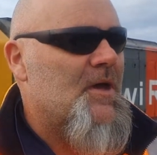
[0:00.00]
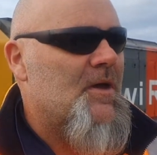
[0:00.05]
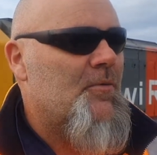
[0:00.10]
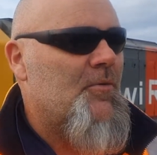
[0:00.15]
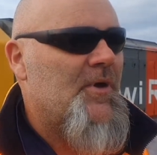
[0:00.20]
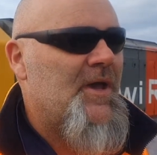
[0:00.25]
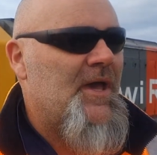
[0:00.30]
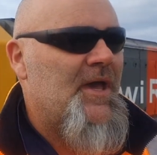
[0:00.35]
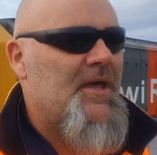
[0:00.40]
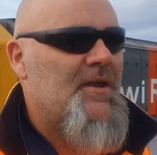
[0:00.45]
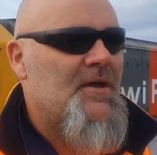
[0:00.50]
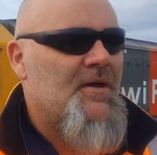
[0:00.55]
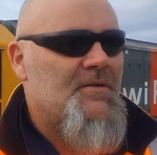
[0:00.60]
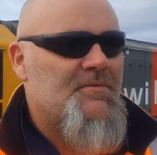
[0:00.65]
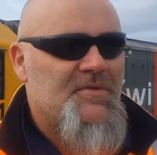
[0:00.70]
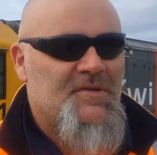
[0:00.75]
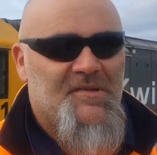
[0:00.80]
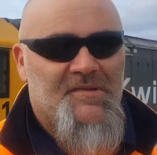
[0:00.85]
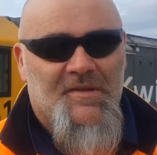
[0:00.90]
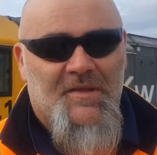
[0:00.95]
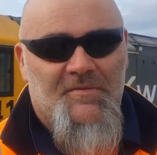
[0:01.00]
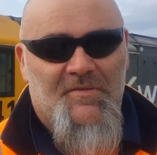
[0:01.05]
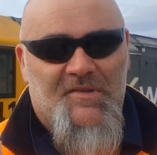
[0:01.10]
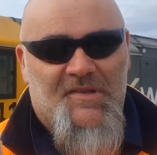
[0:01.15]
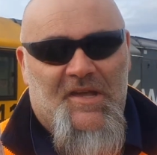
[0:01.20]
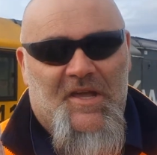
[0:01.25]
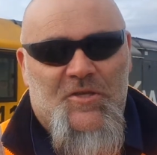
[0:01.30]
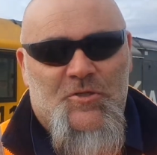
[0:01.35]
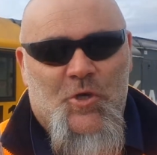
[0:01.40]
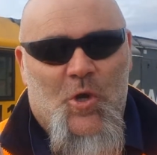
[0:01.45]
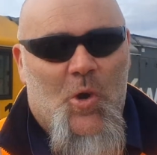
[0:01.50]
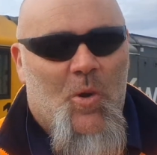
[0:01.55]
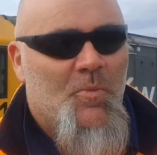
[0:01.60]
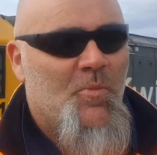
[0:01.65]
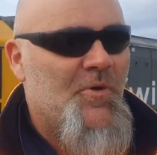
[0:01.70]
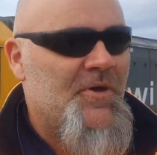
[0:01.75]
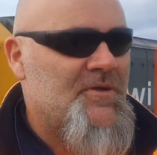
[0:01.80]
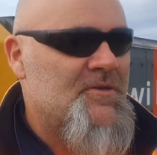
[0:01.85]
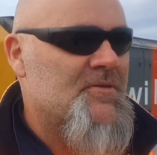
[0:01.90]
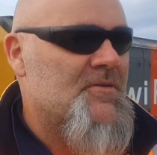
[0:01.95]
We're here to. This is our job.
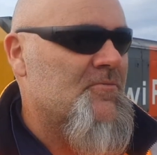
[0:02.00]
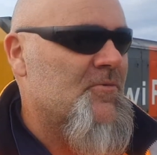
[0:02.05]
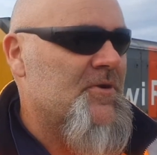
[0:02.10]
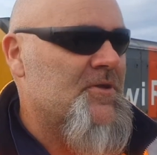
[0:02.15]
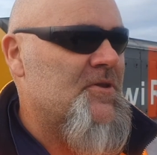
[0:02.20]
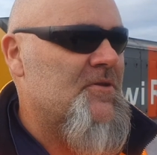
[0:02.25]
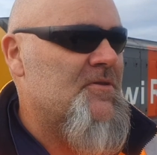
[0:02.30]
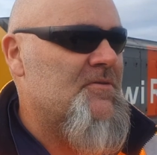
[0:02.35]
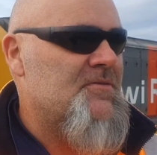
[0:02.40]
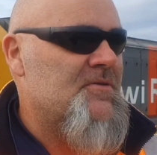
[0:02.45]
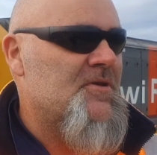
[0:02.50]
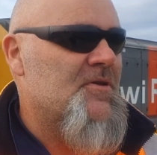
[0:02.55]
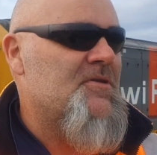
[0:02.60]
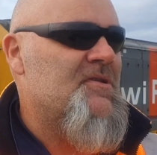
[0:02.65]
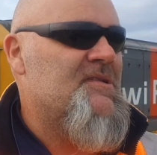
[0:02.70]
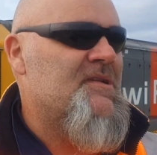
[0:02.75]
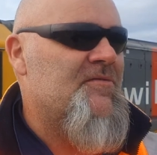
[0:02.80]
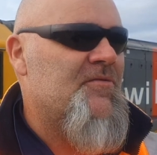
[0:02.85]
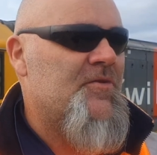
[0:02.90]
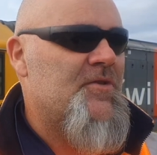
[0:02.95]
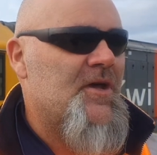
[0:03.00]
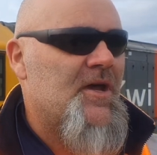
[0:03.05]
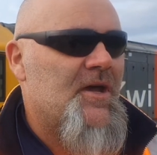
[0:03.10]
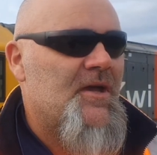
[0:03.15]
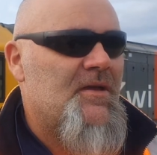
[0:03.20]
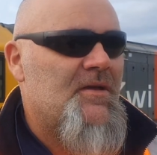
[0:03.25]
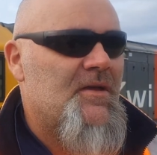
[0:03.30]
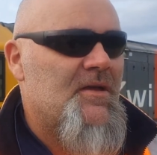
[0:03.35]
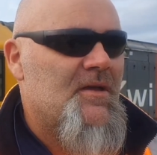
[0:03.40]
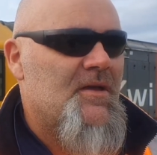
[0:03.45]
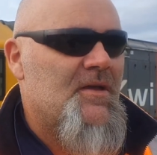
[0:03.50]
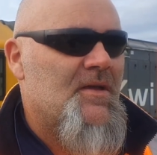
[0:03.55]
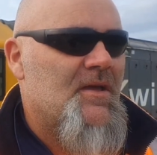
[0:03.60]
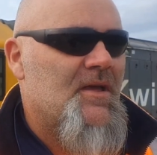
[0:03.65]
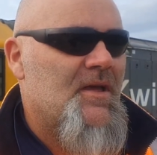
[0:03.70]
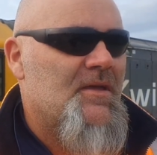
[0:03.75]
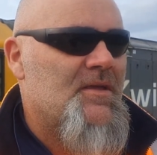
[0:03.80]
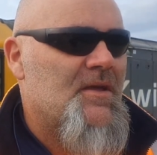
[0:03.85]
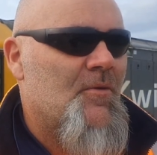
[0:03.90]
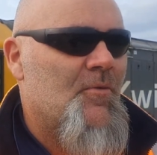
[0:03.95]
We do this every day.
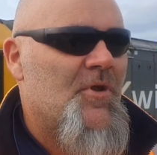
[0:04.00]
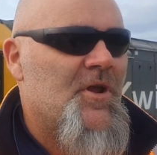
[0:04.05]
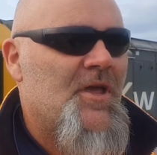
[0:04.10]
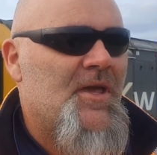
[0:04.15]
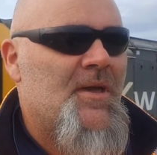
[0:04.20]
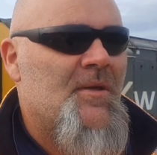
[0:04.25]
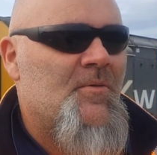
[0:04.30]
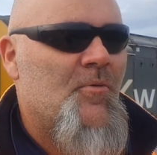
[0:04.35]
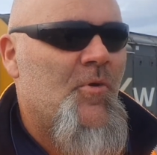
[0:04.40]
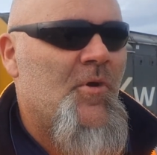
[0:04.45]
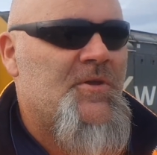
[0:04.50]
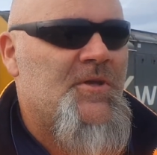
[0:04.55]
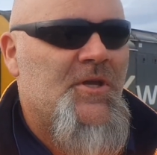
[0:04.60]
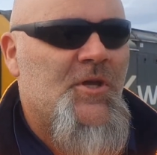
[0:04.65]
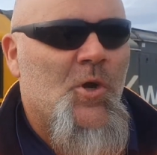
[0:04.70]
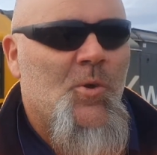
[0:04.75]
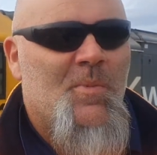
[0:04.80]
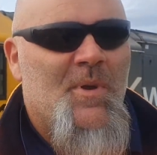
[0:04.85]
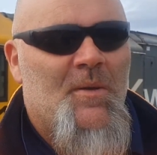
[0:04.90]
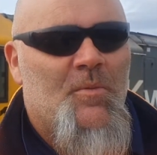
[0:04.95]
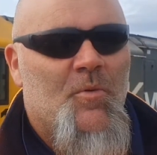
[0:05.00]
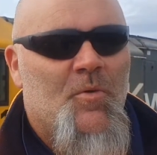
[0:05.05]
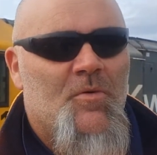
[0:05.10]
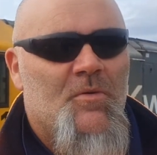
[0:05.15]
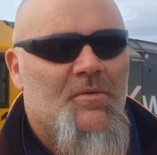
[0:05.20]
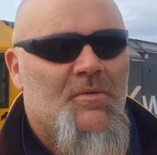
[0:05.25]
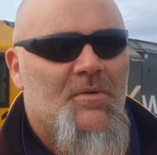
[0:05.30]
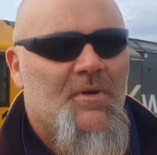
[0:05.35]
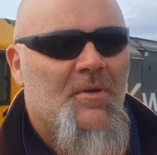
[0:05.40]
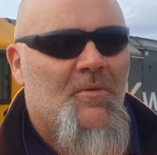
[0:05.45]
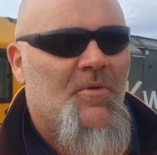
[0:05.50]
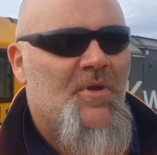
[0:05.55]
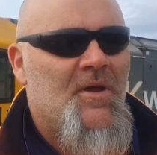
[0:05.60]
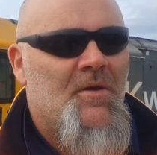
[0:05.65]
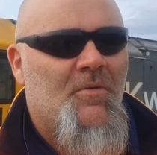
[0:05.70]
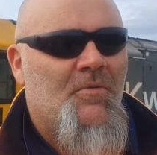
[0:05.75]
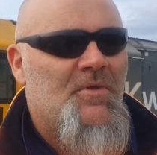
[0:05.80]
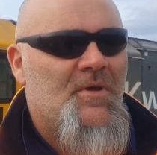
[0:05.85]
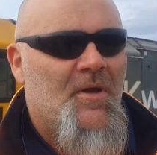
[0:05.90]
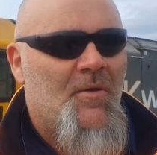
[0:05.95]
And, we don't come to work to kill people. We
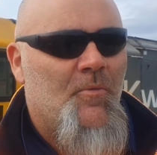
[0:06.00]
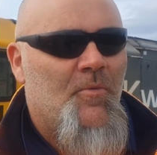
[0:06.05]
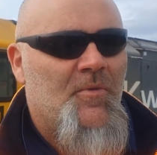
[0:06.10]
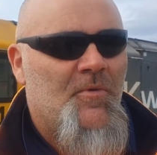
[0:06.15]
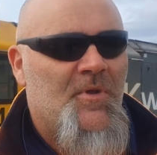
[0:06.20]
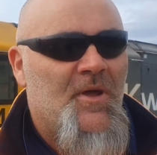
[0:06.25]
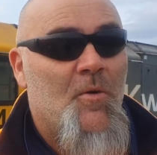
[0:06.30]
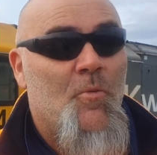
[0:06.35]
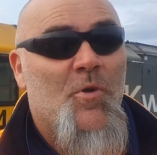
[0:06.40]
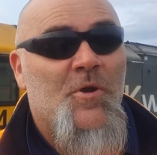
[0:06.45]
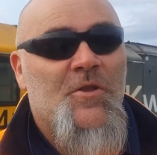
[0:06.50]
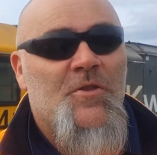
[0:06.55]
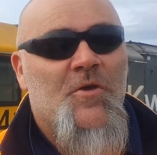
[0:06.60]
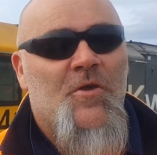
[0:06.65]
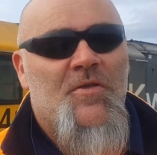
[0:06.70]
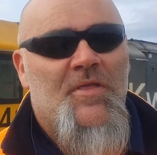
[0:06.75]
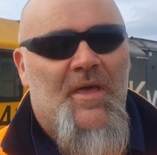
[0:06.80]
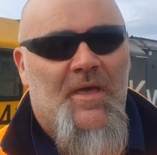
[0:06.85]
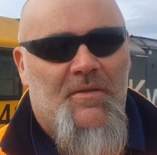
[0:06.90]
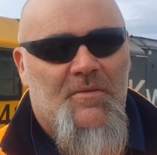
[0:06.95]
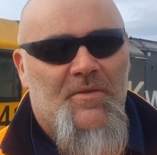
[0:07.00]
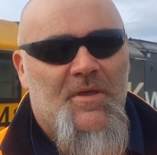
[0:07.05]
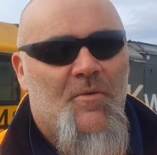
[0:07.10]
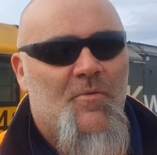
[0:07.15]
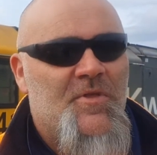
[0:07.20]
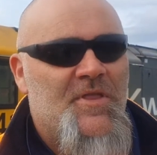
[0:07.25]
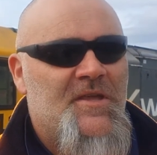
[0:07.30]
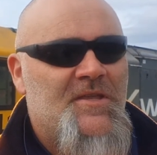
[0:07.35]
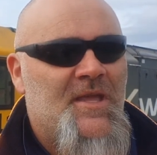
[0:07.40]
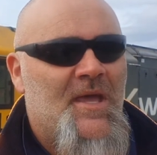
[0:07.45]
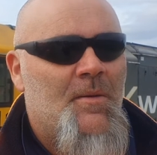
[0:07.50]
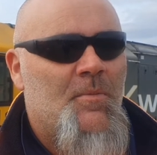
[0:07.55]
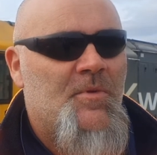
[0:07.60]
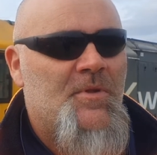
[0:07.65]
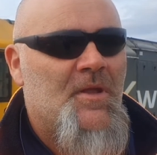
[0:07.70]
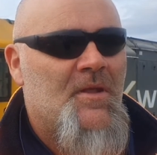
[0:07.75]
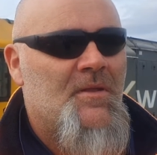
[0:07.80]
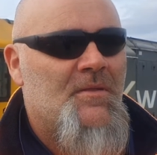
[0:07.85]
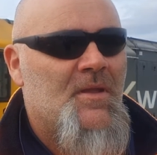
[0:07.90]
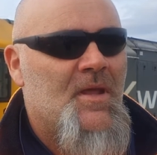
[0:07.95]
don't don't want to do that. Don't want that to happen.
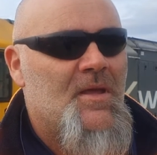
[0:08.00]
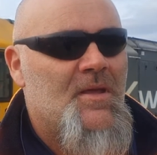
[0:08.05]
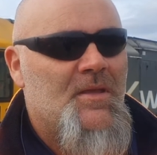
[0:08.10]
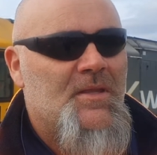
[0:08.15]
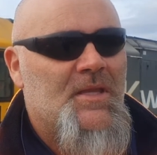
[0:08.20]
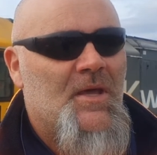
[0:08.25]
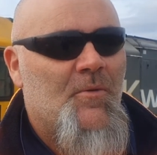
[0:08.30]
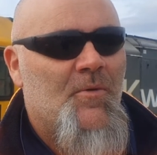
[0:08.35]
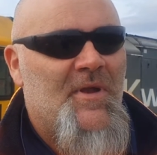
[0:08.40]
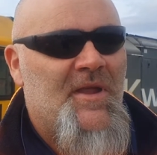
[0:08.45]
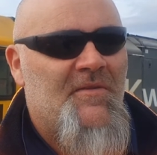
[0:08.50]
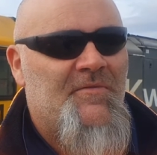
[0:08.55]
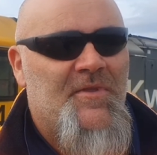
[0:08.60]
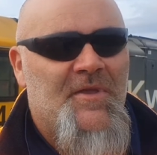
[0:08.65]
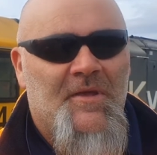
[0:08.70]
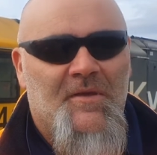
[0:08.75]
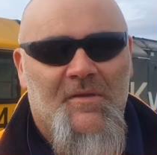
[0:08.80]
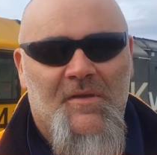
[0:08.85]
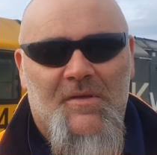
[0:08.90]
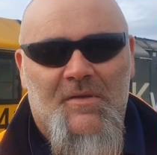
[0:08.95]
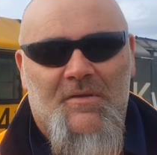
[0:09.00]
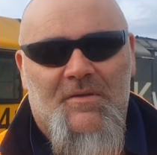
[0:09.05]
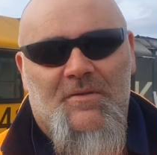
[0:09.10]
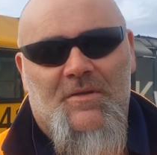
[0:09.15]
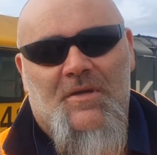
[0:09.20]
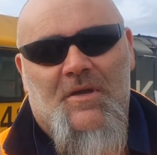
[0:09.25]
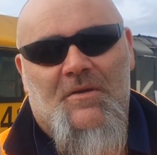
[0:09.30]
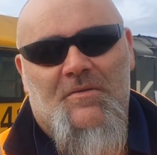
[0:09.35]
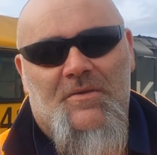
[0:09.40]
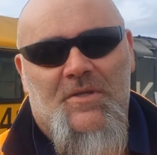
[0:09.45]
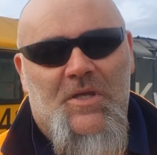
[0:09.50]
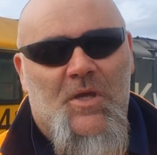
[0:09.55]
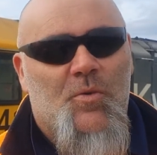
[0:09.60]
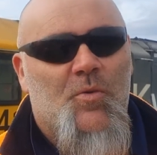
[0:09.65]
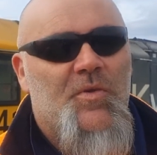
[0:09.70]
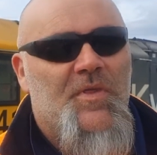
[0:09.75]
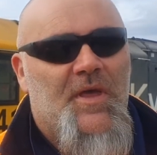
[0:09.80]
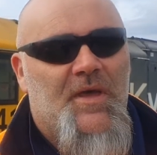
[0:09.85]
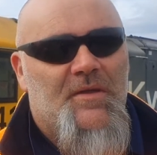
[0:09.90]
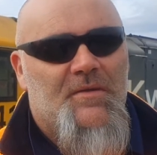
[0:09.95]
Don't want to have to deal
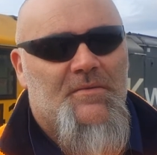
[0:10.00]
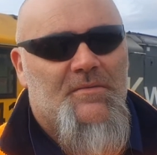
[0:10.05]
with that.